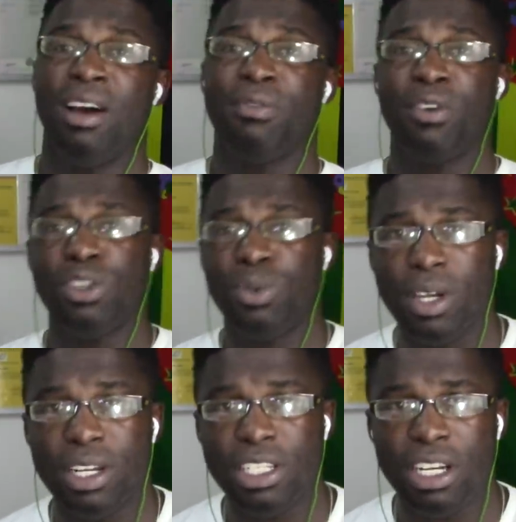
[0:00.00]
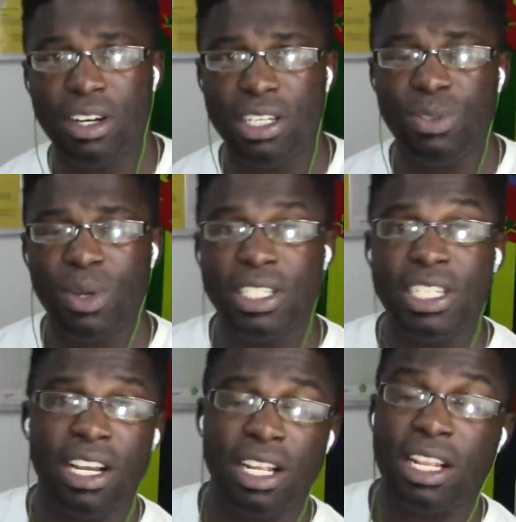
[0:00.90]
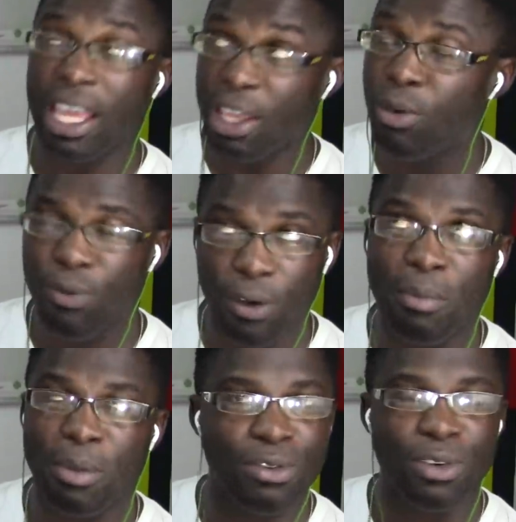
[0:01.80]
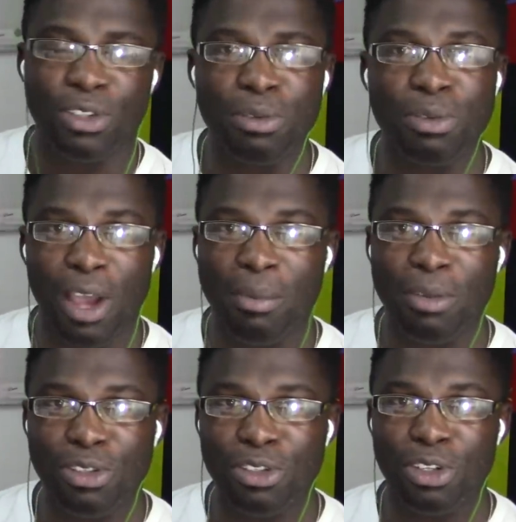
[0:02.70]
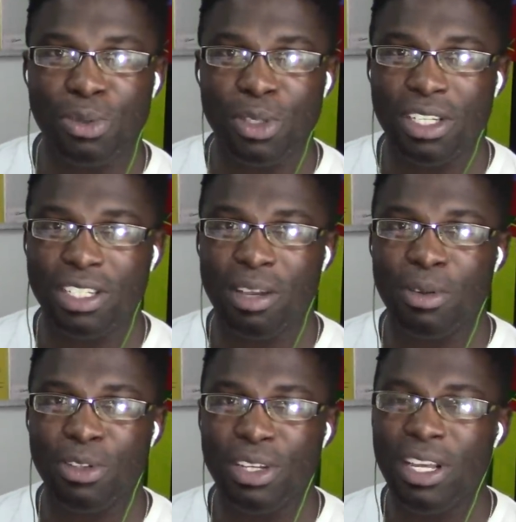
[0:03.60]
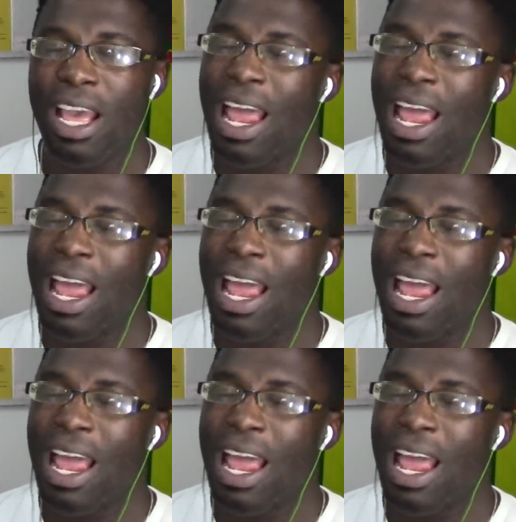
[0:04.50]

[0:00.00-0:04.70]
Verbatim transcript: Of course, we're going to check out this one. Thank you very much for subscribing to Junosuede Just A Commentary.